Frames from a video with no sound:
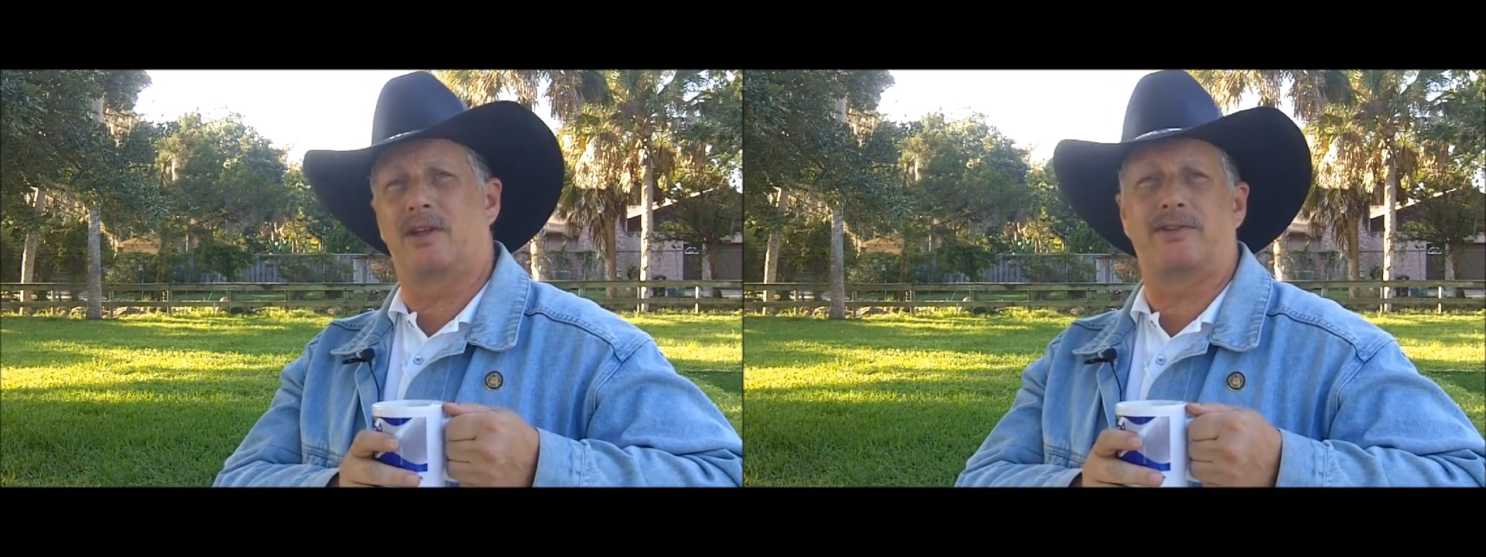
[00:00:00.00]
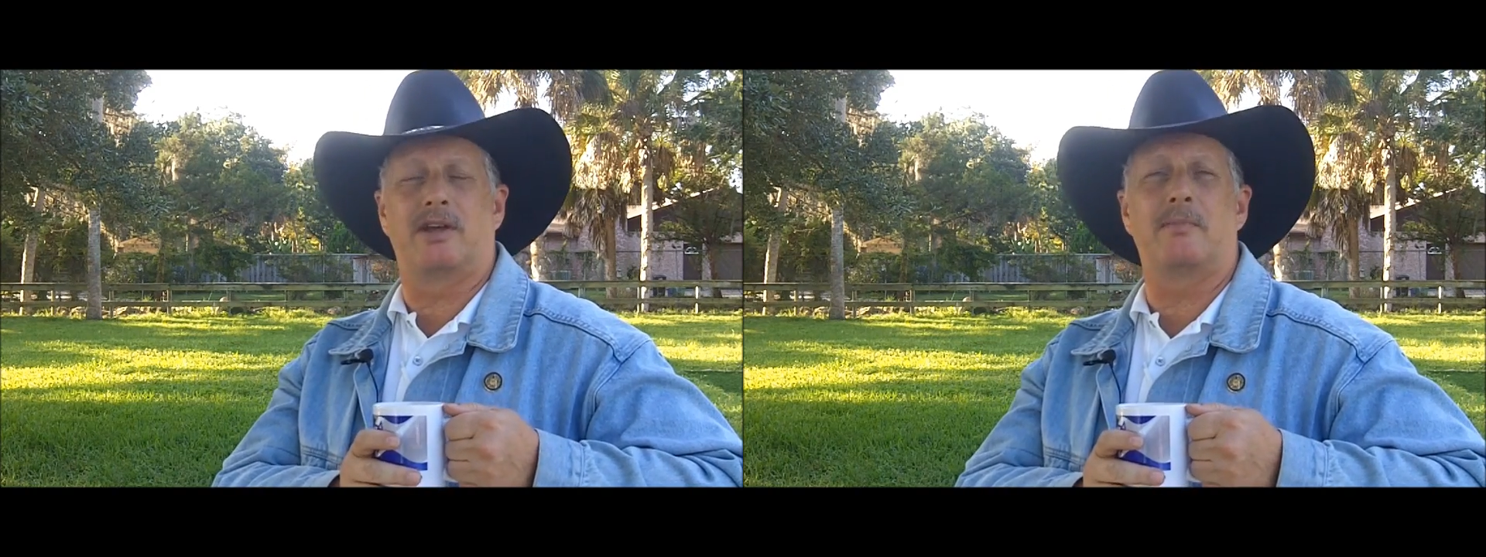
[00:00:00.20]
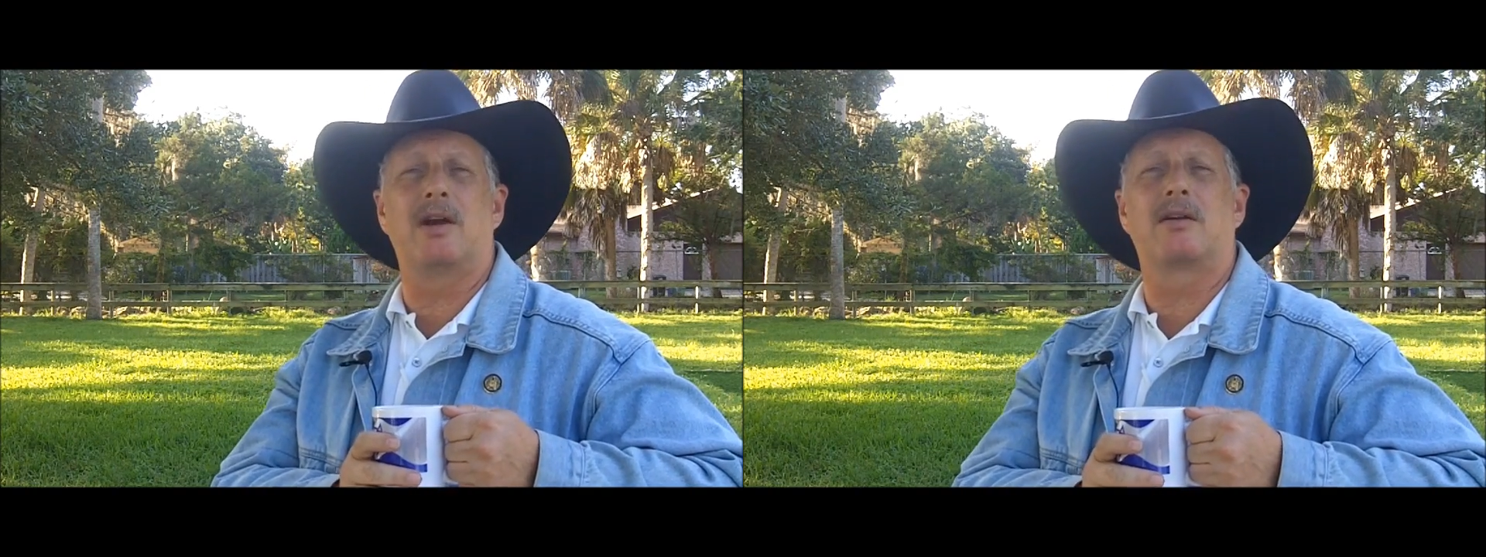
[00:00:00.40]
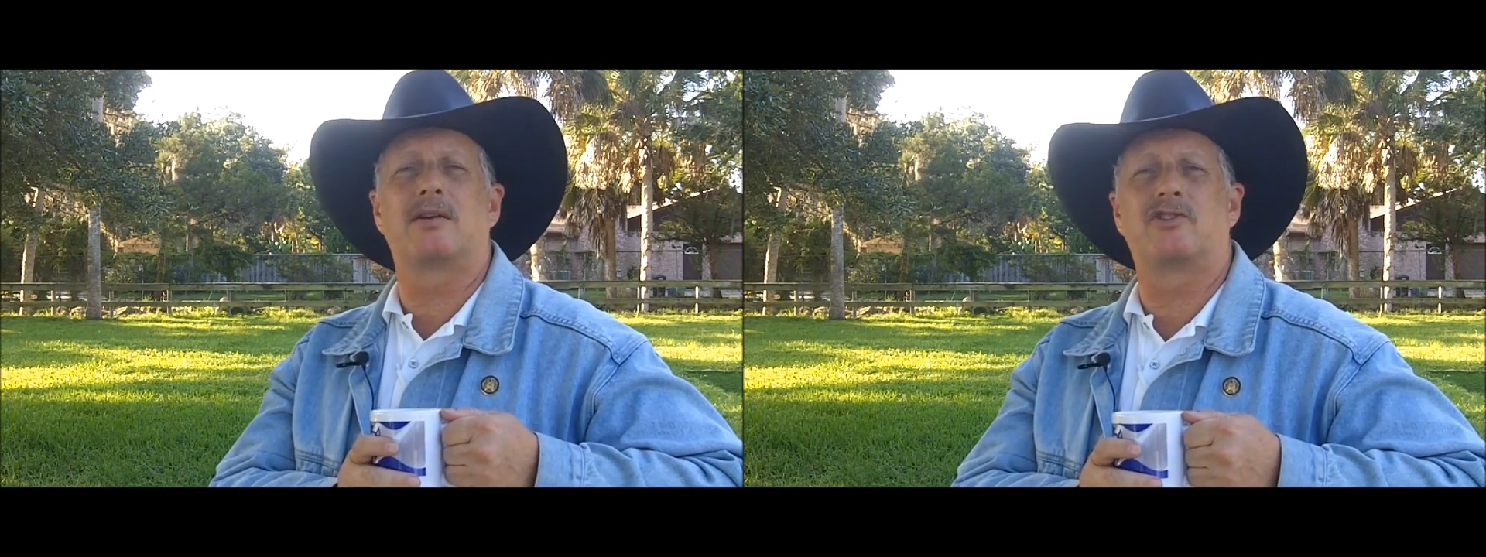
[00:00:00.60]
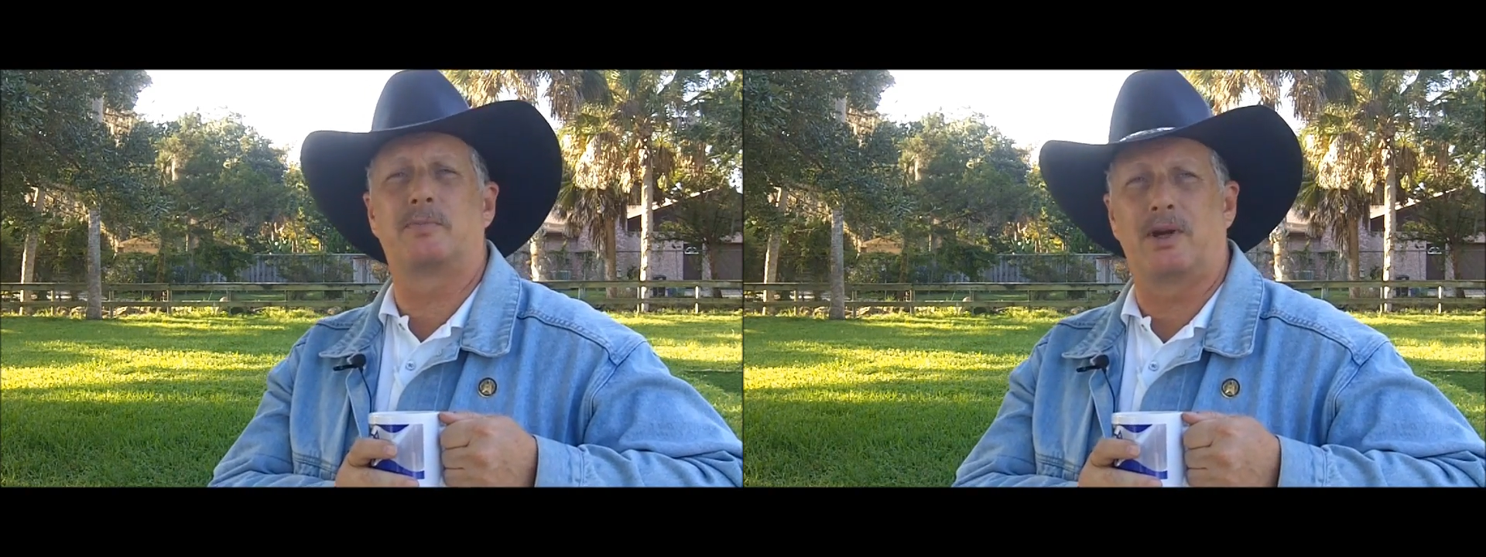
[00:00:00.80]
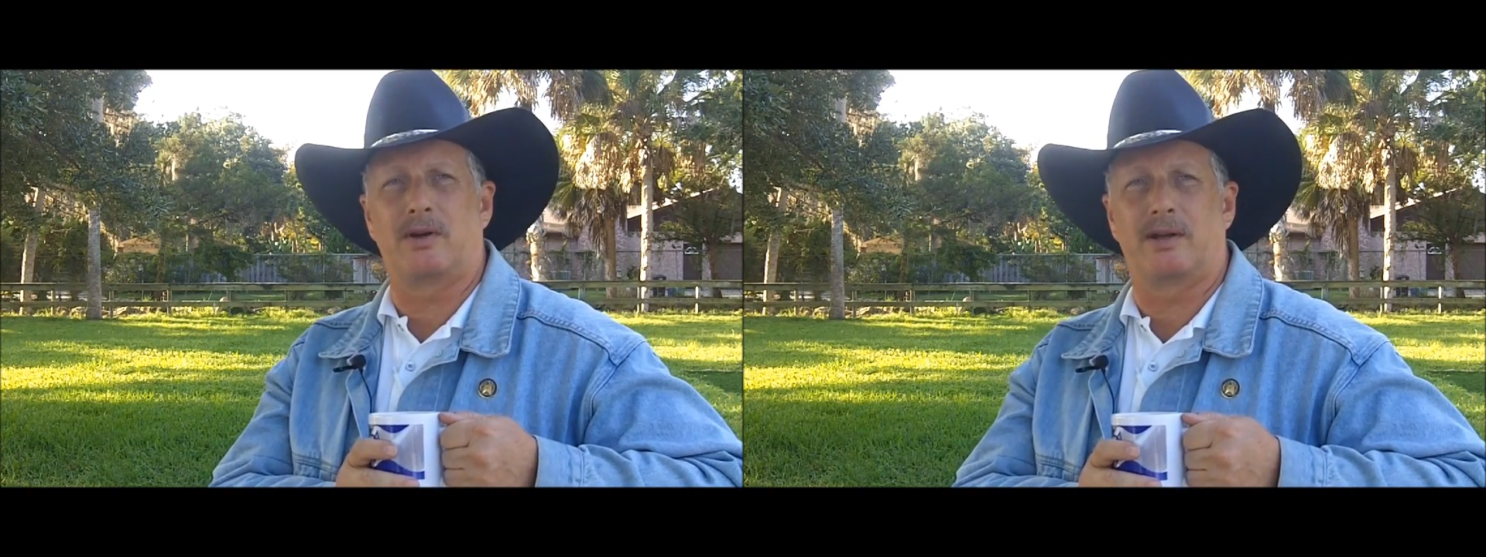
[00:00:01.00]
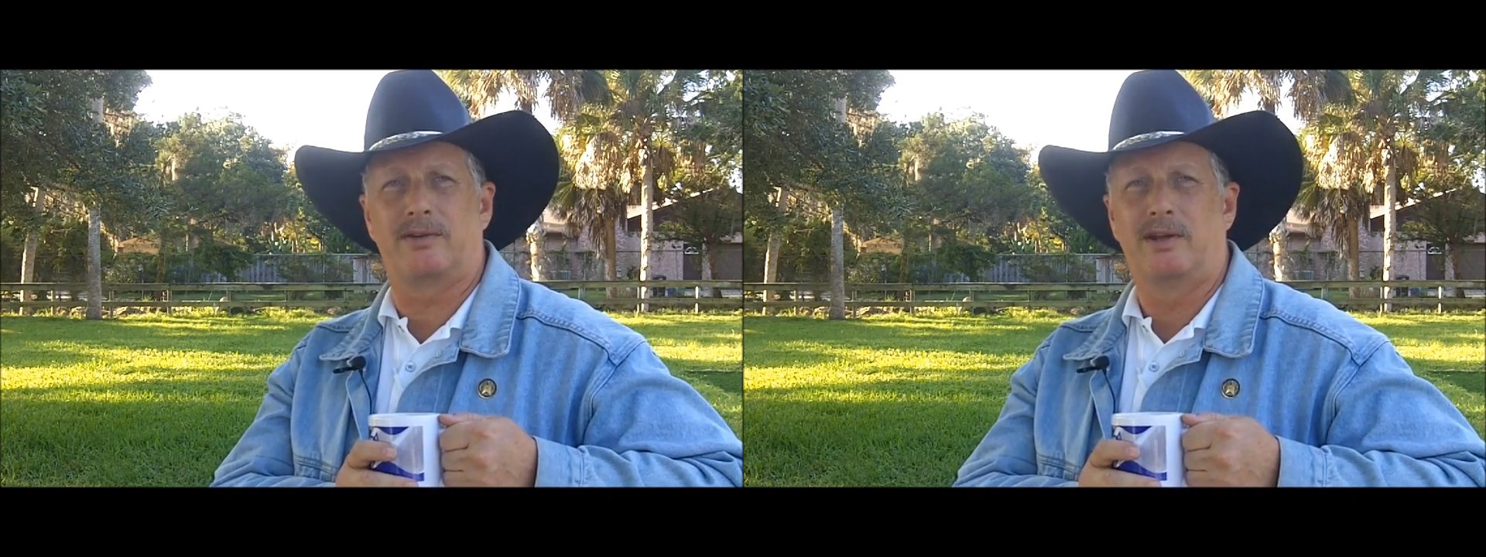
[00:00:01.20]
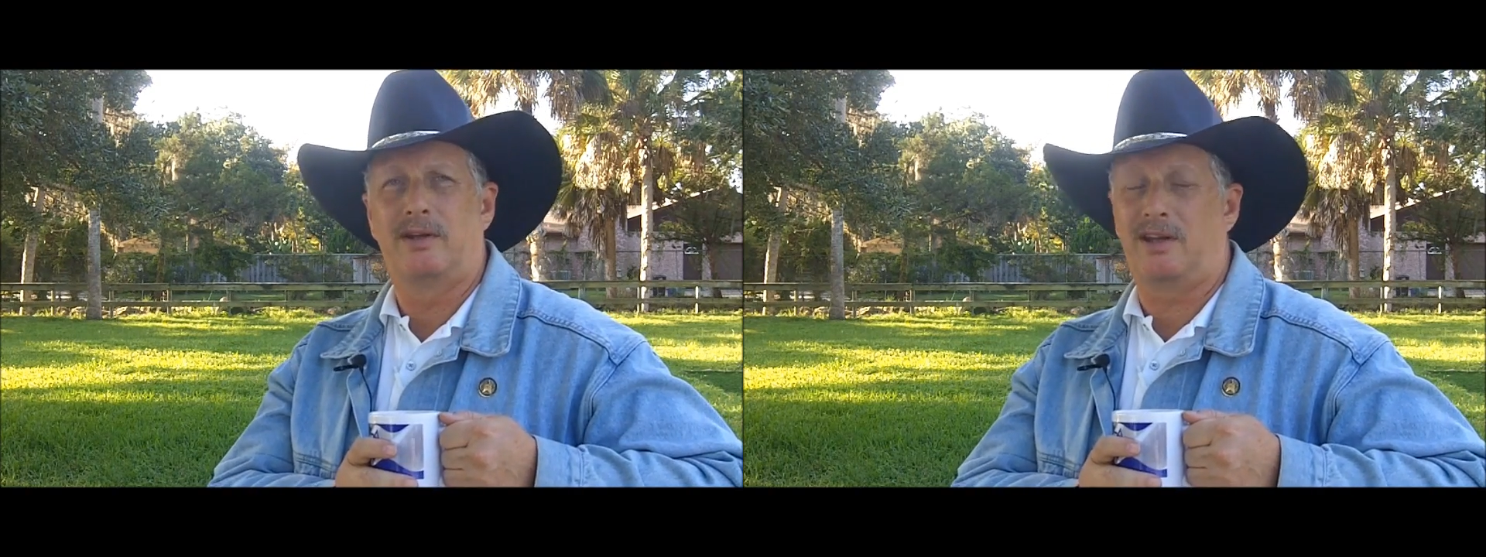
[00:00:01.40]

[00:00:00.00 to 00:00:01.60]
that the American spirit